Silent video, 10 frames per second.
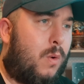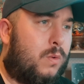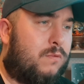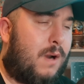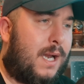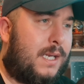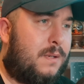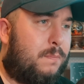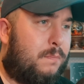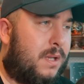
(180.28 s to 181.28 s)
old
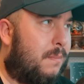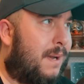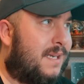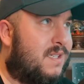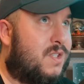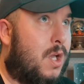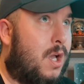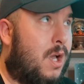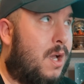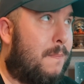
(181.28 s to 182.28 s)
ride built by
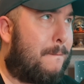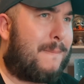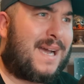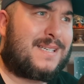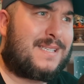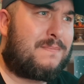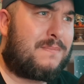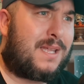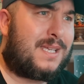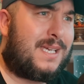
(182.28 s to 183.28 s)
Sir Maxim,
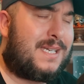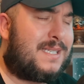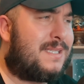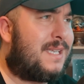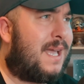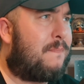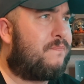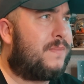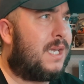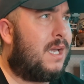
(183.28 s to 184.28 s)
I think is his name.
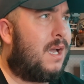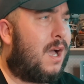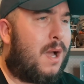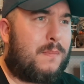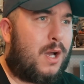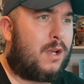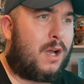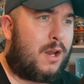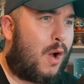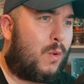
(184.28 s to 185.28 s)

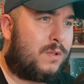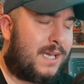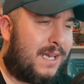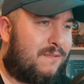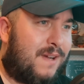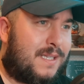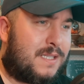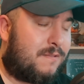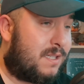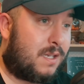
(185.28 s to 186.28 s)
An old
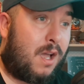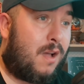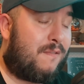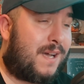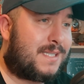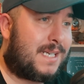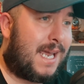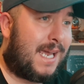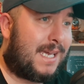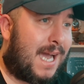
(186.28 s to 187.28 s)
inventor. He's a
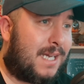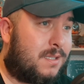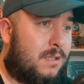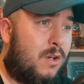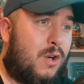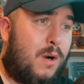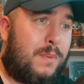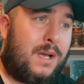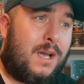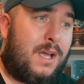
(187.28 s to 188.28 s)
fascinating guy to look
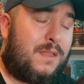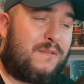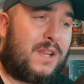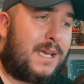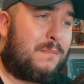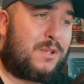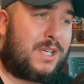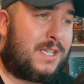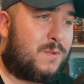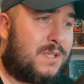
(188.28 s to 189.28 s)
up. The flying
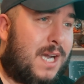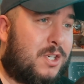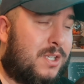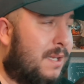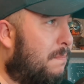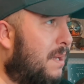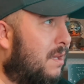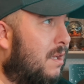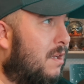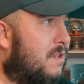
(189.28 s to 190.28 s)
machines was actually
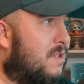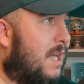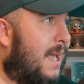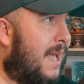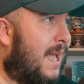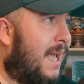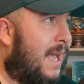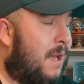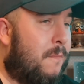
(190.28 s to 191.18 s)
built as a